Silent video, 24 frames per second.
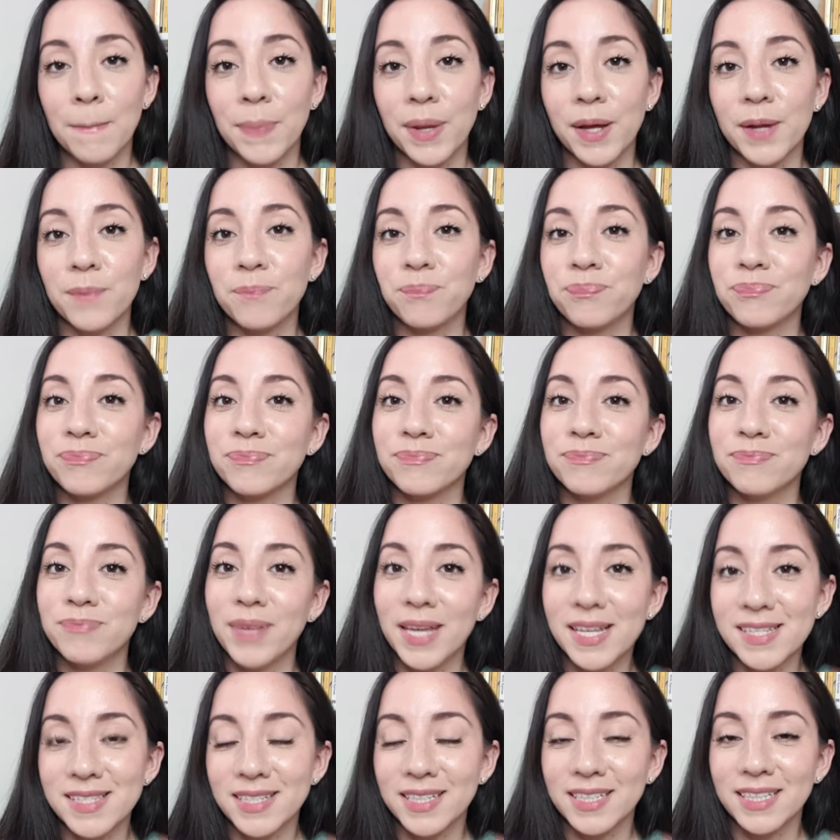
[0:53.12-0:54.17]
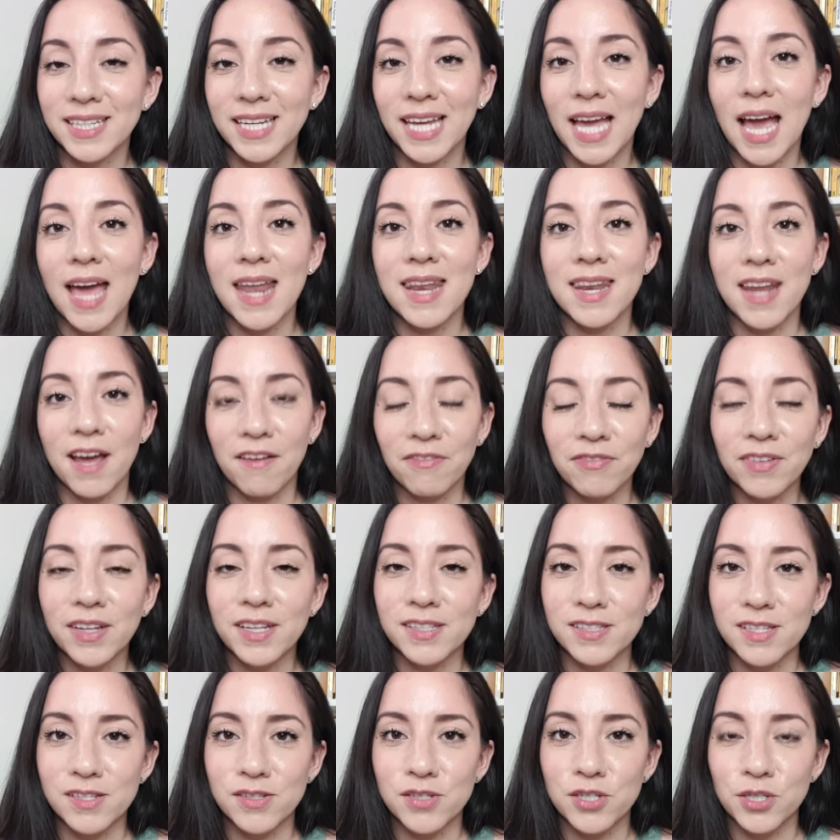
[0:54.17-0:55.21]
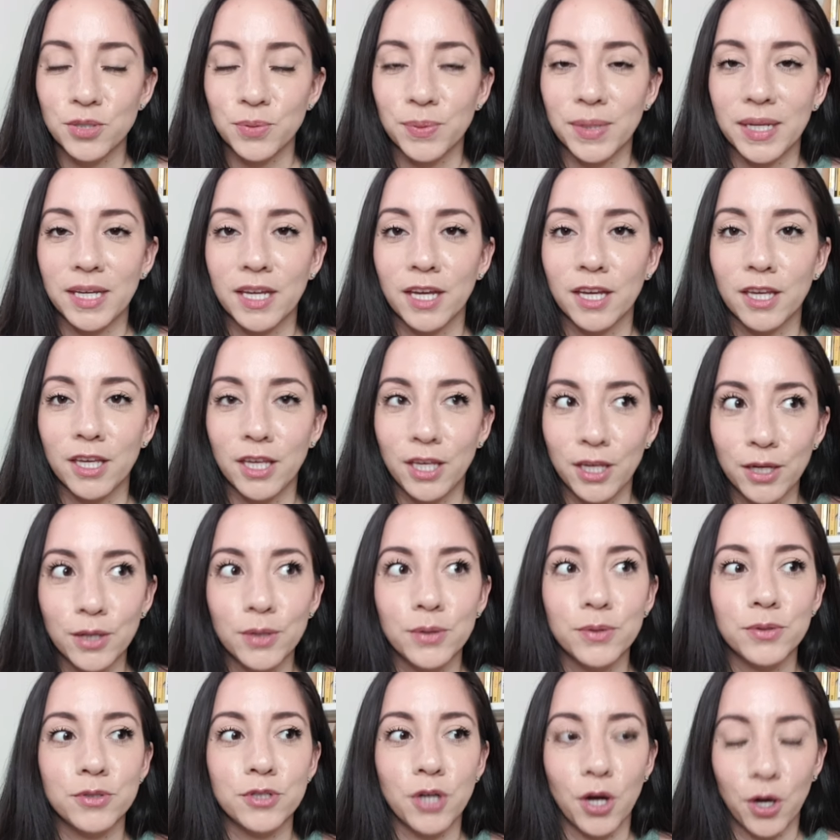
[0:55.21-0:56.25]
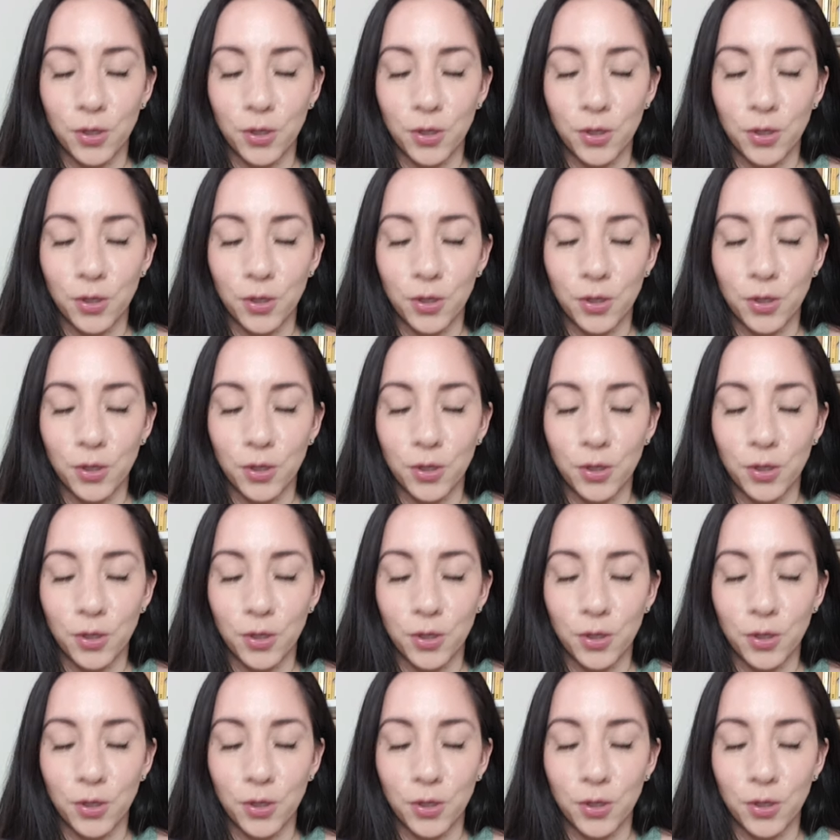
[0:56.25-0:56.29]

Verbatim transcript: but basically Netflix is doing huge